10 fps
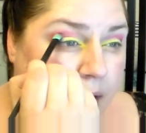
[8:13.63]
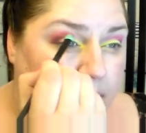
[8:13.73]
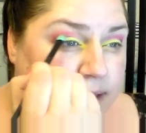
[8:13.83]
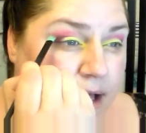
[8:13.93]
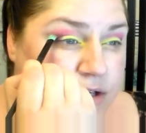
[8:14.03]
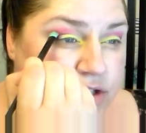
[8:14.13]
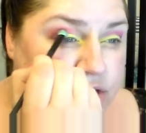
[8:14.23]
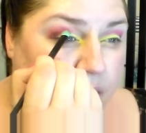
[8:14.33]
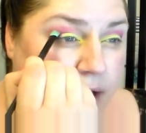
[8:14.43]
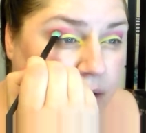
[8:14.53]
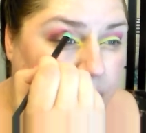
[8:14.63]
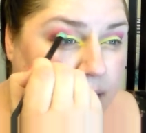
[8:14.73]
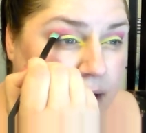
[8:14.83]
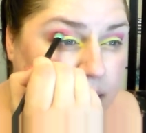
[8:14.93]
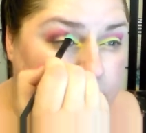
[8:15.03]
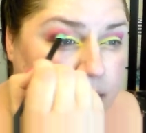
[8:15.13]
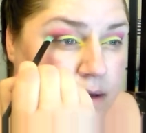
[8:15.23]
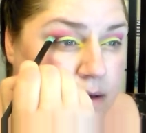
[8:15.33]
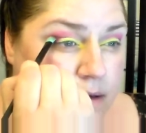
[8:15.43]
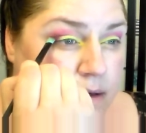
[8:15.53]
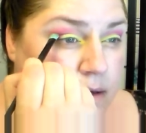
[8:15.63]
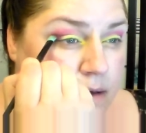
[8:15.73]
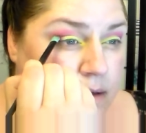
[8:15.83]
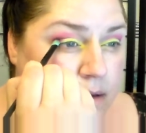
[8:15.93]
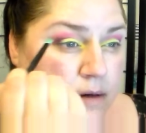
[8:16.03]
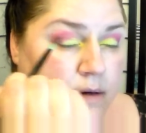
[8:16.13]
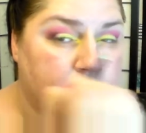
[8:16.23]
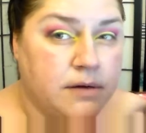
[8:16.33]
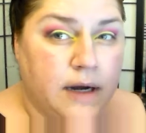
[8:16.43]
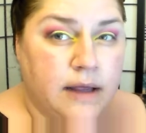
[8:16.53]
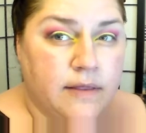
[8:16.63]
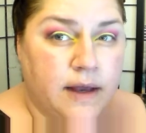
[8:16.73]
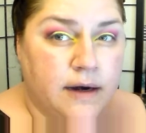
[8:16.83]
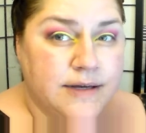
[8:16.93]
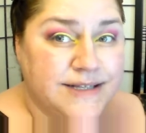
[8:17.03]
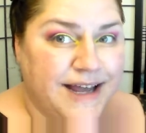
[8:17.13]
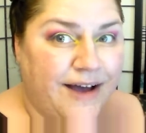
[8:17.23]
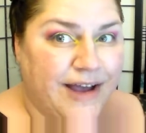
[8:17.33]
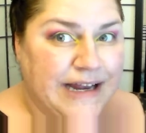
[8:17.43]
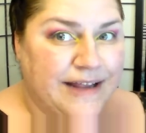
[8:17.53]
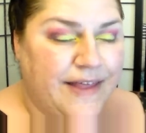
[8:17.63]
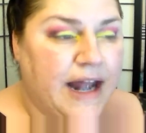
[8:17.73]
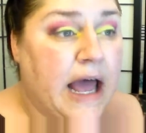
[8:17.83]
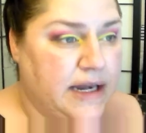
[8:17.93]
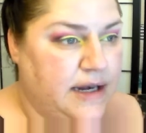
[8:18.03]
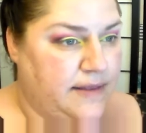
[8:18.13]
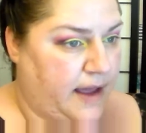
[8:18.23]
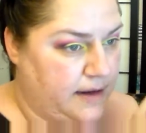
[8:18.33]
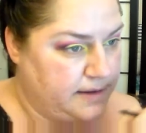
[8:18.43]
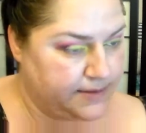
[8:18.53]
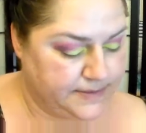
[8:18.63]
add that shadow I need right there. See how I needed that? I needed that.